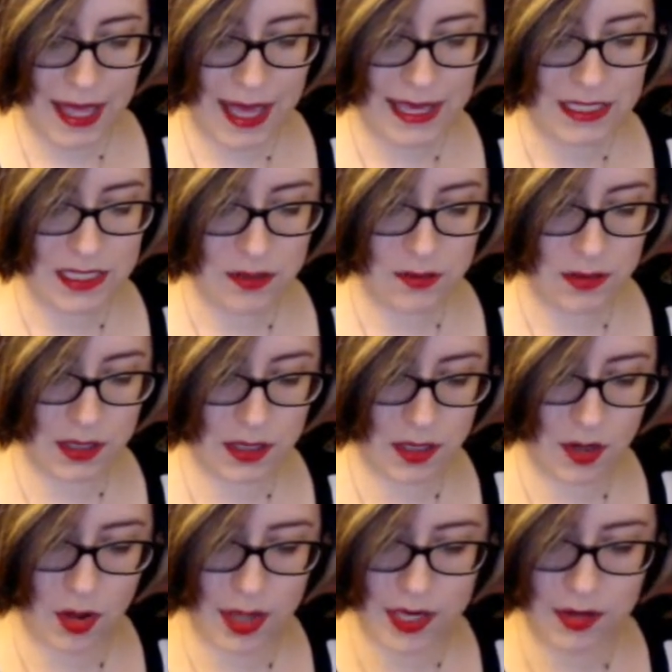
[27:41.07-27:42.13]
I don't
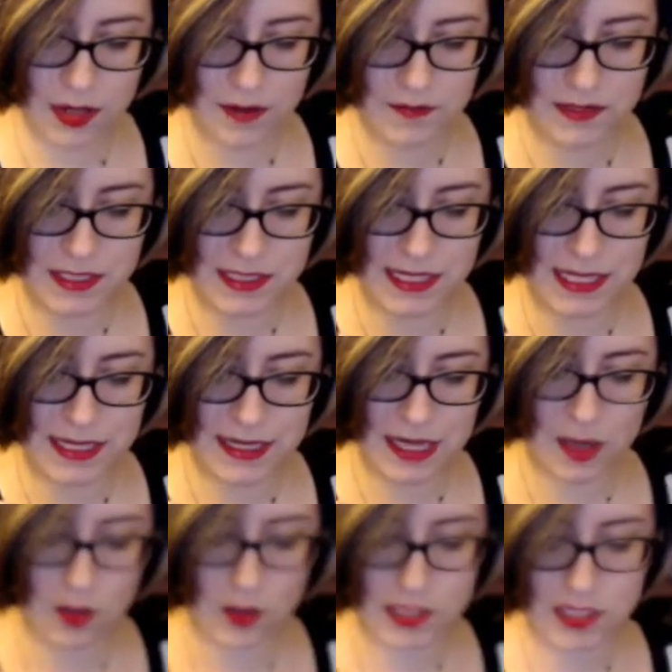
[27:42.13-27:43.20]
know. I know I've seen
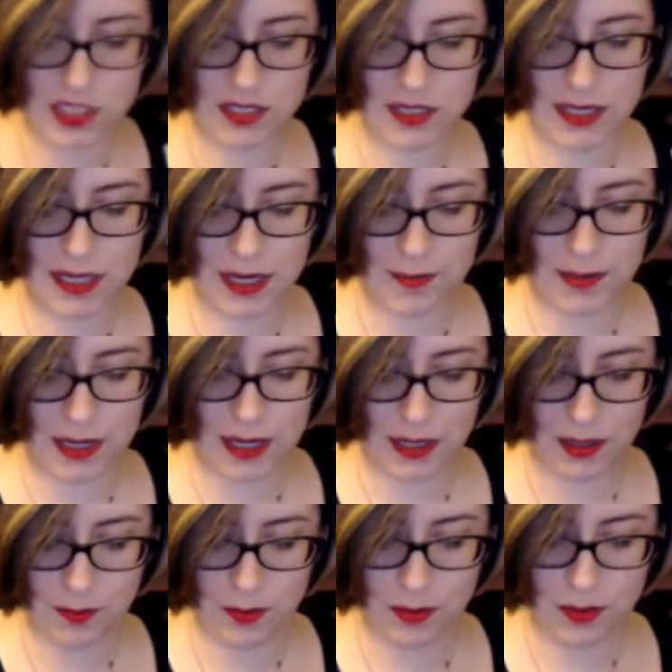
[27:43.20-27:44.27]
that question come
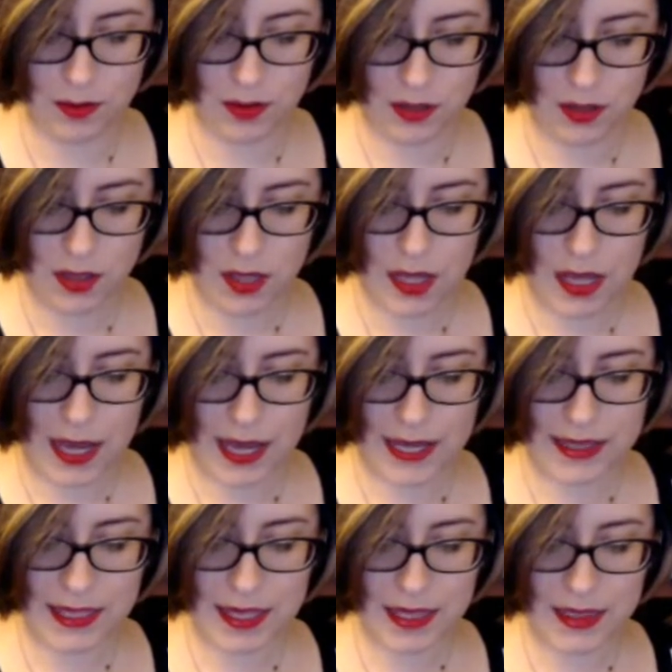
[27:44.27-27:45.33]
up. I
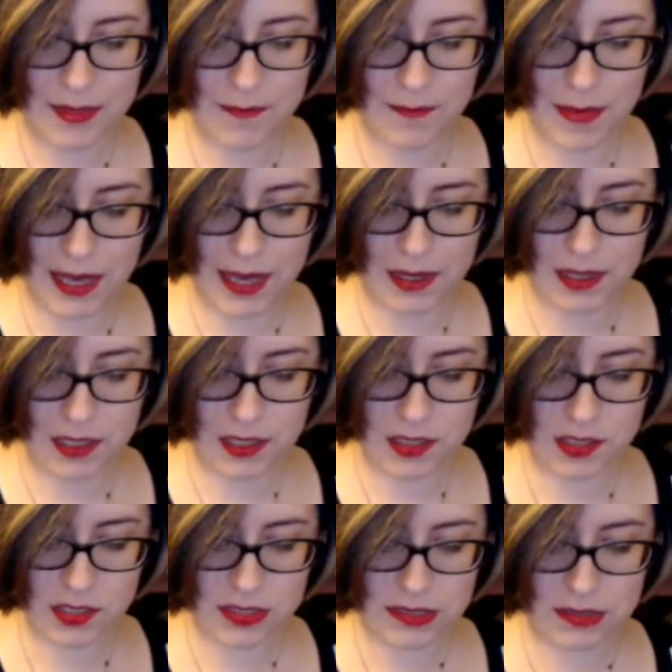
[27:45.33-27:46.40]
think the main
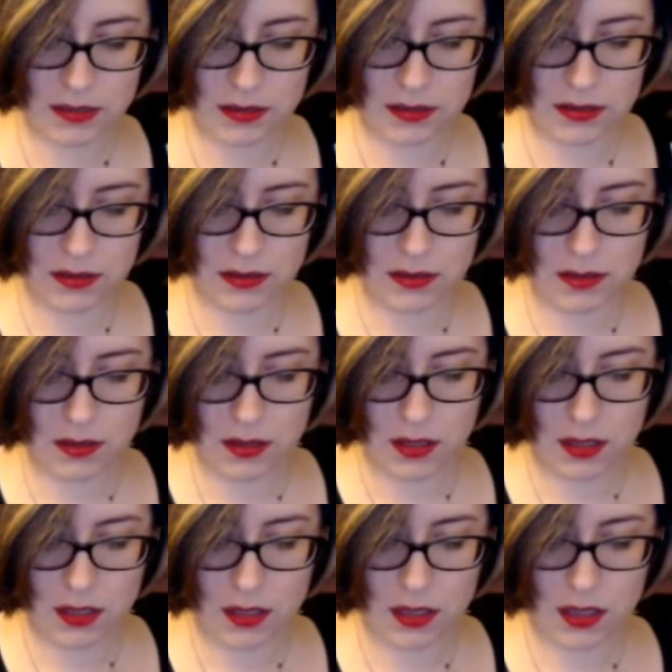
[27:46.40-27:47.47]
concern
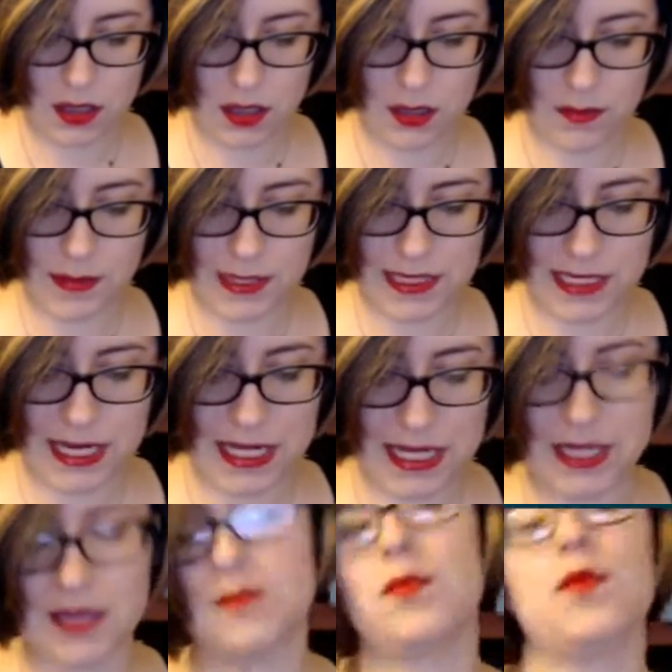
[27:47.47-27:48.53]
is
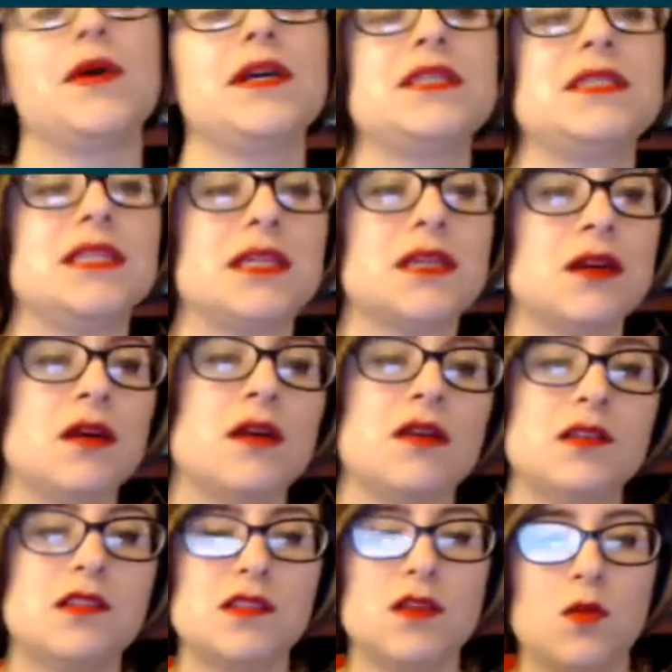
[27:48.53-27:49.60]
anything pointy.
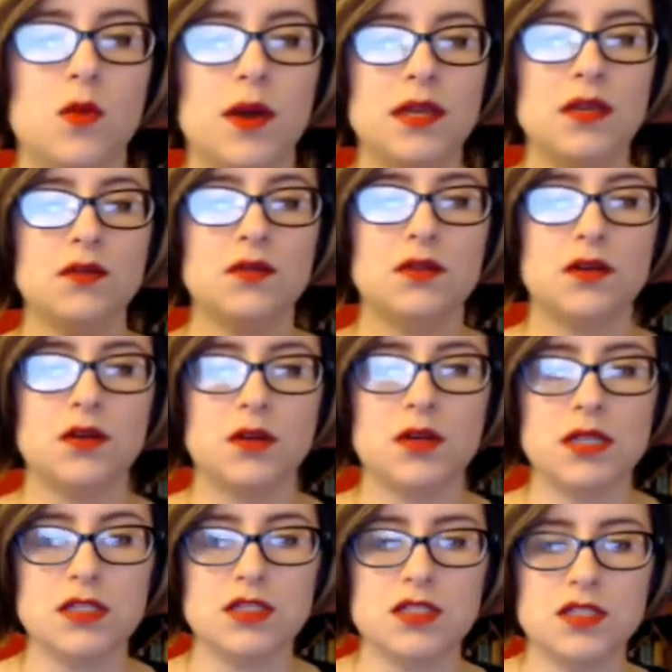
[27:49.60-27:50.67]
So what you
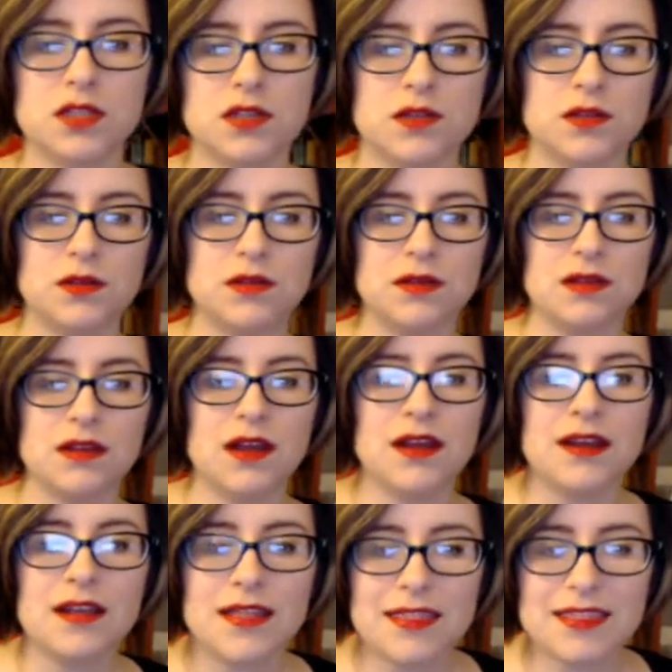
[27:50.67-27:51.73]
could do...
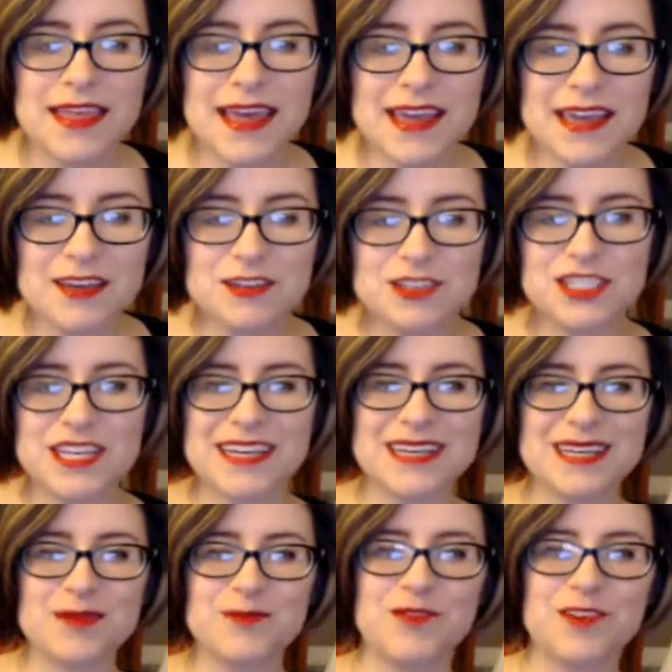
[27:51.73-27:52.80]
Thank you,
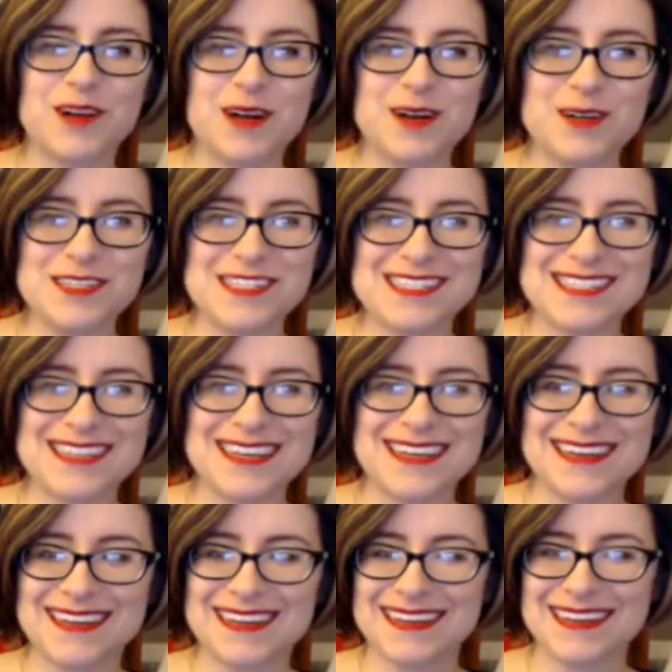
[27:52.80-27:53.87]
Jacob, for
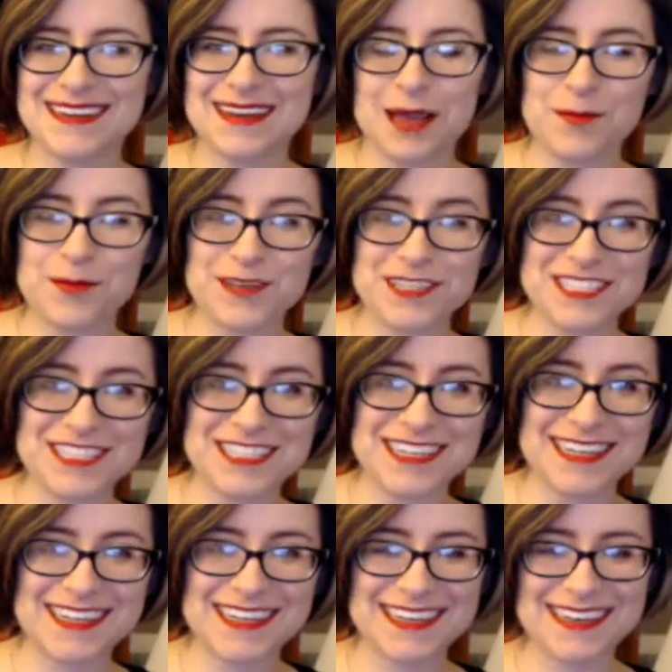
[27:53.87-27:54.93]
hosting. I
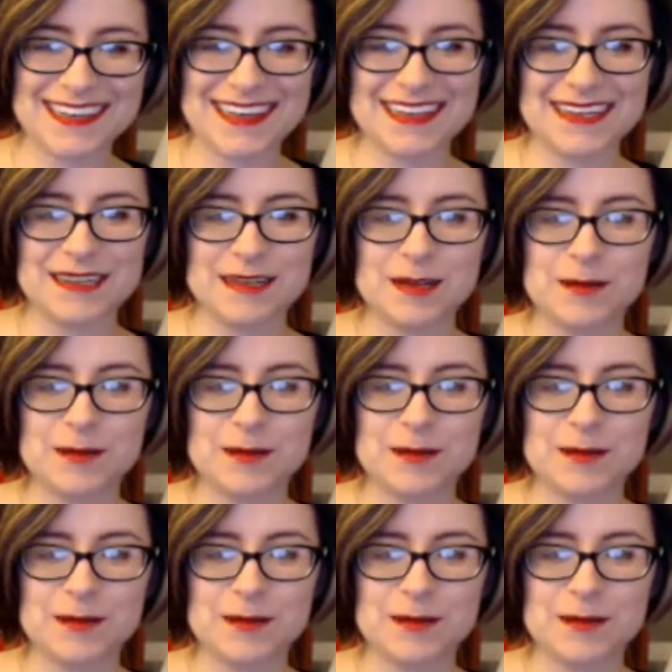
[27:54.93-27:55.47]
appreciate it.